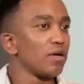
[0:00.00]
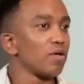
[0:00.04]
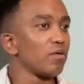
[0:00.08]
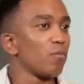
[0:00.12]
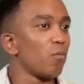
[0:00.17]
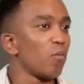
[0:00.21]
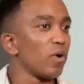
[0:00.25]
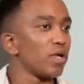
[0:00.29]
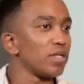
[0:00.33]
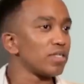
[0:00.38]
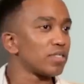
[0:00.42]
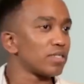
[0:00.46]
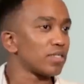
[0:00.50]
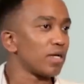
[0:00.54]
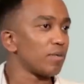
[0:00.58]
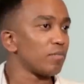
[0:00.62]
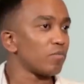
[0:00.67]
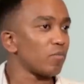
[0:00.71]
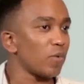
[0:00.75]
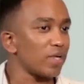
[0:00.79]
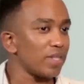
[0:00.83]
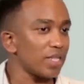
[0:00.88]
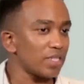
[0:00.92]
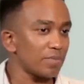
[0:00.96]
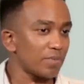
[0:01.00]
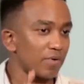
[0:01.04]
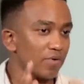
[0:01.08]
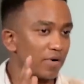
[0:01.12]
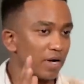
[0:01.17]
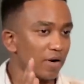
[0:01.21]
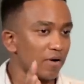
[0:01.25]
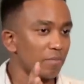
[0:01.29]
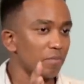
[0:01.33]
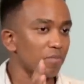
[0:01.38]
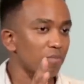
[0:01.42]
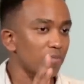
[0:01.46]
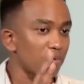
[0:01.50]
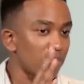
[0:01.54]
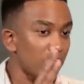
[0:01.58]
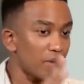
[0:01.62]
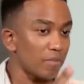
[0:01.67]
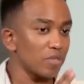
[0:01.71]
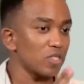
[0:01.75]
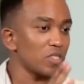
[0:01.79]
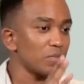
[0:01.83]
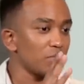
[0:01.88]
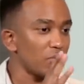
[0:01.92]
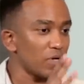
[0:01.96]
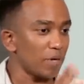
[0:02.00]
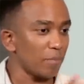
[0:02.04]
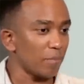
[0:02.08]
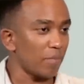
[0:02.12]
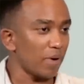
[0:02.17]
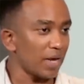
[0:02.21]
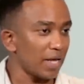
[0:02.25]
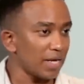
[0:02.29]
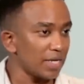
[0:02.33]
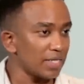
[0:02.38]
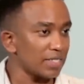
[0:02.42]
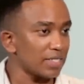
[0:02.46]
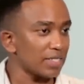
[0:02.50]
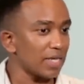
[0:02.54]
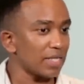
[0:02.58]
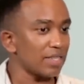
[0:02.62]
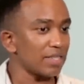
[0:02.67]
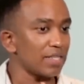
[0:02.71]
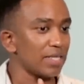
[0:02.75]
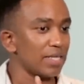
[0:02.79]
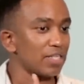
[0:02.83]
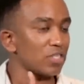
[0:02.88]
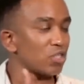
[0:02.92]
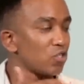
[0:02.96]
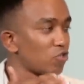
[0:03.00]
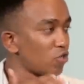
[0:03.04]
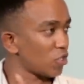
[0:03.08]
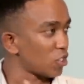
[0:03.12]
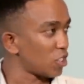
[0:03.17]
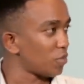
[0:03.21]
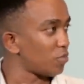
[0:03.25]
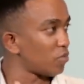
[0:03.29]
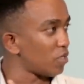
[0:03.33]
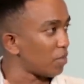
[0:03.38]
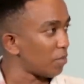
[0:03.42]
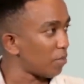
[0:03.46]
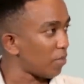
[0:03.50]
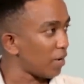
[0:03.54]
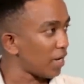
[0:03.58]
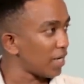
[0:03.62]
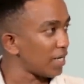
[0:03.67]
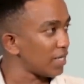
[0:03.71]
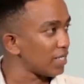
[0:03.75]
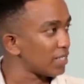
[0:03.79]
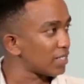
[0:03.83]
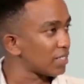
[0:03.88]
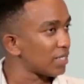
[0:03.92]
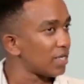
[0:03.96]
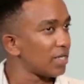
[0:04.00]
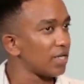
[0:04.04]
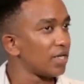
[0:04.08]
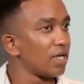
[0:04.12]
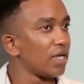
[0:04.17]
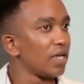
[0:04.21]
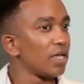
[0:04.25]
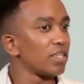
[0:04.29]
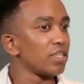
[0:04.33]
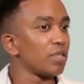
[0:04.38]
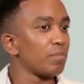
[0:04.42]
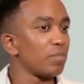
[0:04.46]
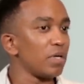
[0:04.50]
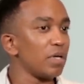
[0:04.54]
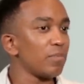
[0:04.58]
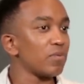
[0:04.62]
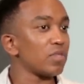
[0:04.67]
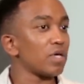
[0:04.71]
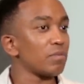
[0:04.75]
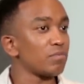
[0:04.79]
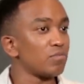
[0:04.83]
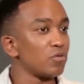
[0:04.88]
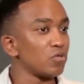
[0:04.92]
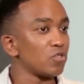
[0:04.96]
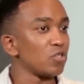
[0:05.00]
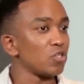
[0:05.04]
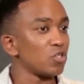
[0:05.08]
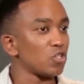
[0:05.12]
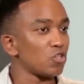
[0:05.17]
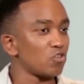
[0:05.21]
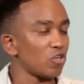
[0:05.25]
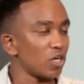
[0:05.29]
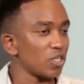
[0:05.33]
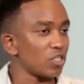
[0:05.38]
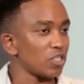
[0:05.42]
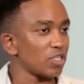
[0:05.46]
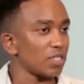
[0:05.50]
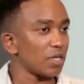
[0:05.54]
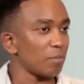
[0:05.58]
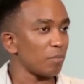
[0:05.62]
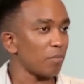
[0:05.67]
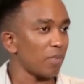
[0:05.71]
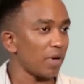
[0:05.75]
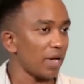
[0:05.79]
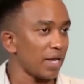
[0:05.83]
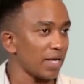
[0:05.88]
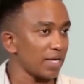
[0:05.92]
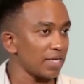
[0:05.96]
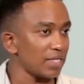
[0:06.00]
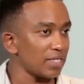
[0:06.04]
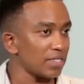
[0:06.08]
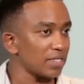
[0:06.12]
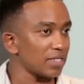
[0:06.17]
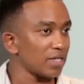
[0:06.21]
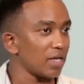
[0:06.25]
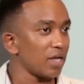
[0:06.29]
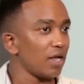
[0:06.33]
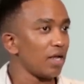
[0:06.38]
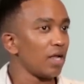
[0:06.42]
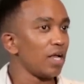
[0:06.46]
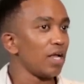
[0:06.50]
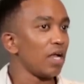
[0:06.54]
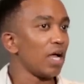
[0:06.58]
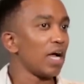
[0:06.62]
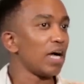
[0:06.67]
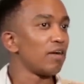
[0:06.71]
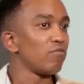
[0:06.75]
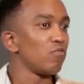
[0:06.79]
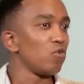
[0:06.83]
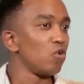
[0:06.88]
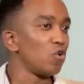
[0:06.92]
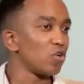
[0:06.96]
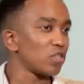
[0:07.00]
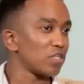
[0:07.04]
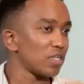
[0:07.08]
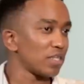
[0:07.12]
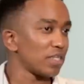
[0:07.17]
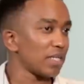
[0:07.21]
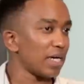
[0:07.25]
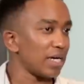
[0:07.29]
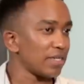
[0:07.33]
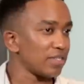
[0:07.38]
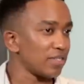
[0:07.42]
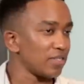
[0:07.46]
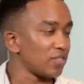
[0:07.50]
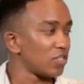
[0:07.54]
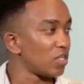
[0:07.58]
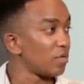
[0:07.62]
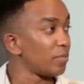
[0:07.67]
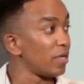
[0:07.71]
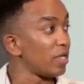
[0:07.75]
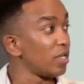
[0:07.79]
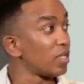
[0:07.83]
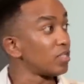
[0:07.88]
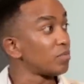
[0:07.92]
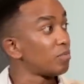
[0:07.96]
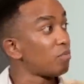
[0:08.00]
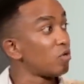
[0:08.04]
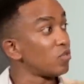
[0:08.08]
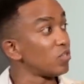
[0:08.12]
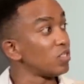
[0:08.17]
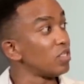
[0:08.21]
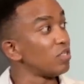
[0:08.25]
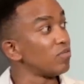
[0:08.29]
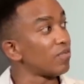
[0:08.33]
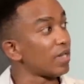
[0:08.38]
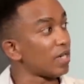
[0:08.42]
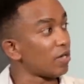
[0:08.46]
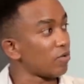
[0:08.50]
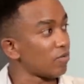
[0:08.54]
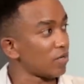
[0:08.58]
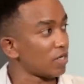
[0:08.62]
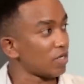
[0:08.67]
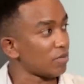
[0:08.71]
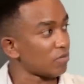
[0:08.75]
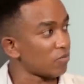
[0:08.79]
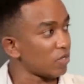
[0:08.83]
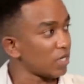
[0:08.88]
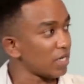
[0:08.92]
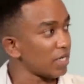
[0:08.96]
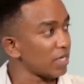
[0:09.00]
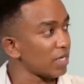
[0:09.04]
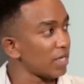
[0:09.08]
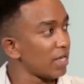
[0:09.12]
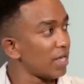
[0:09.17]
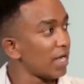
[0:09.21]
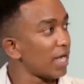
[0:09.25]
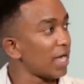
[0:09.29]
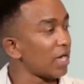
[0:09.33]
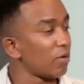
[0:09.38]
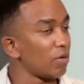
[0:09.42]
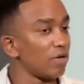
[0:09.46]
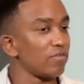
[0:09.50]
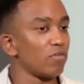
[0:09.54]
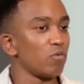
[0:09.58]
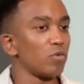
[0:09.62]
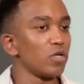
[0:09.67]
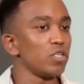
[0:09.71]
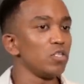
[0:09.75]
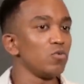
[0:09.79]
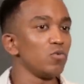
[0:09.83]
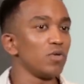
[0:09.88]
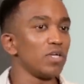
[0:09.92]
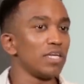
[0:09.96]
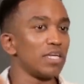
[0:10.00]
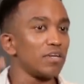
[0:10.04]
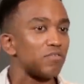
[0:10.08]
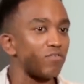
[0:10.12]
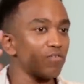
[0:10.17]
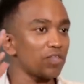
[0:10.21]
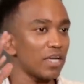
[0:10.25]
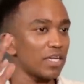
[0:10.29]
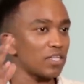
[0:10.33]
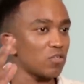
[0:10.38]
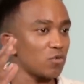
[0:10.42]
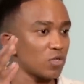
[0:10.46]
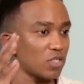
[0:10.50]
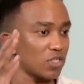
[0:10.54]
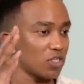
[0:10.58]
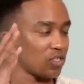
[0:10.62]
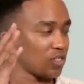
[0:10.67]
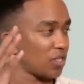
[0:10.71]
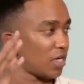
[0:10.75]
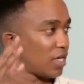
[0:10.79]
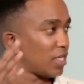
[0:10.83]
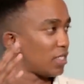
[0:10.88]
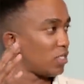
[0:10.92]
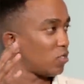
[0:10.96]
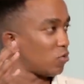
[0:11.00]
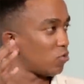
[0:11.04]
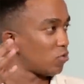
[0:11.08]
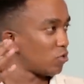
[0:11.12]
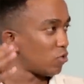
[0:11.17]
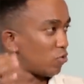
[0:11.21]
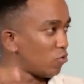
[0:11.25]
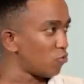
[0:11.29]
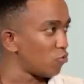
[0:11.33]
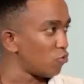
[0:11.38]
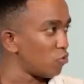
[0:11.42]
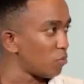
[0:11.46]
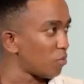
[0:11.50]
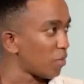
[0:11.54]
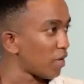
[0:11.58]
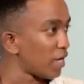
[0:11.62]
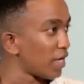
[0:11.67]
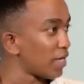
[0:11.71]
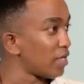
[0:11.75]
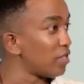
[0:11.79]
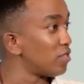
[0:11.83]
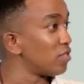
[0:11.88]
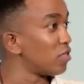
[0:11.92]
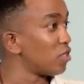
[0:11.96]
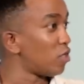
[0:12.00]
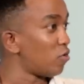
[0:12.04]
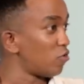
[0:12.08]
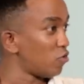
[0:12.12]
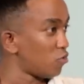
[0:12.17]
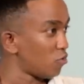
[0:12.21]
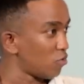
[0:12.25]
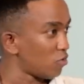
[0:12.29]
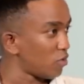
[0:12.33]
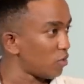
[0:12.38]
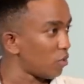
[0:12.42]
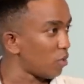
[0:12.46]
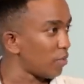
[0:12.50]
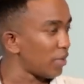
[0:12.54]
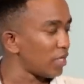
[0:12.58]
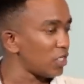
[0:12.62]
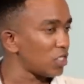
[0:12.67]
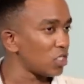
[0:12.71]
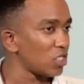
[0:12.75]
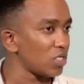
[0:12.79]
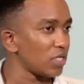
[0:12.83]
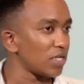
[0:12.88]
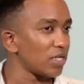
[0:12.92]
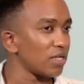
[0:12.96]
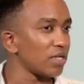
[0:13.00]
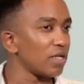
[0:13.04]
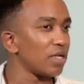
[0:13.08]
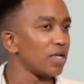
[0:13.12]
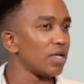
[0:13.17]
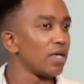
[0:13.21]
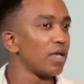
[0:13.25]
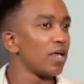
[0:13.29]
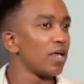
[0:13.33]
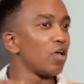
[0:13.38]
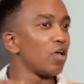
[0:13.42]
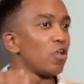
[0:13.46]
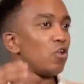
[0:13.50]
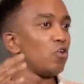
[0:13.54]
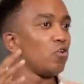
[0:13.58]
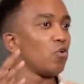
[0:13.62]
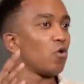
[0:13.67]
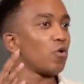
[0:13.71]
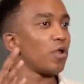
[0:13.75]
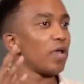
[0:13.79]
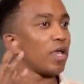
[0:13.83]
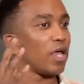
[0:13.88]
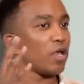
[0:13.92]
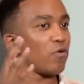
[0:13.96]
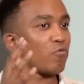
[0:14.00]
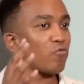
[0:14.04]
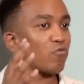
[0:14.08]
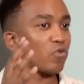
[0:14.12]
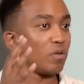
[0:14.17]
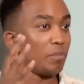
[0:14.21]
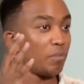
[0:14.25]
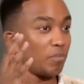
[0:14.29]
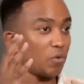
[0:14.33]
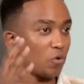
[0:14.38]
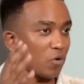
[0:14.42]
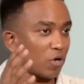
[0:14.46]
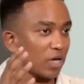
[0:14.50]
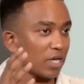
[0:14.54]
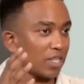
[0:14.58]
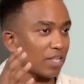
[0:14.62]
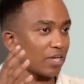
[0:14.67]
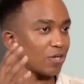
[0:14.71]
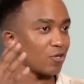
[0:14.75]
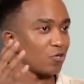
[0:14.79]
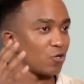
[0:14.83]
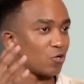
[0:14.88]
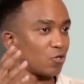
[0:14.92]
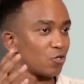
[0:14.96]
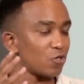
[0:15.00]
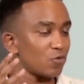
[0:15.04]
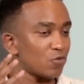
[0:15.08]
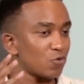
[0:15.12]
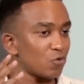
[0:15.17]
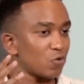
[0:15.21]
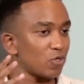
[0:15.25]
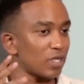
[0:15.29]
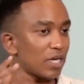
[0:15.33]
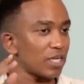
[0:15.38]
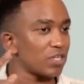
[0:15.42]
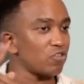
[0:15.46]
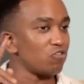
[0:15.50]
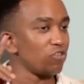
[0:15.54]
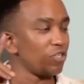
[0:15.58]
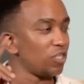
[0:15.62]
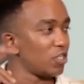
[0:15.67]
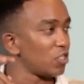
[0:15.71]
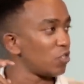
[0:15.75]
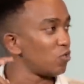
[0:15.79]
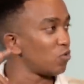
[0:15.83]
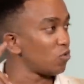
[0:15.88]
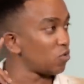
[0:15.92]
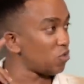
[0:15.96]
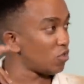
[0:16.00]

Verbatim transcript: when some when there's para- parameters put in place and there's structures put in place the people that put those structures in place have looked at that as determinant as positive outcome right however when you give that to a society or a group like the cultural thing we're mentioning not every boy that goes through that traditional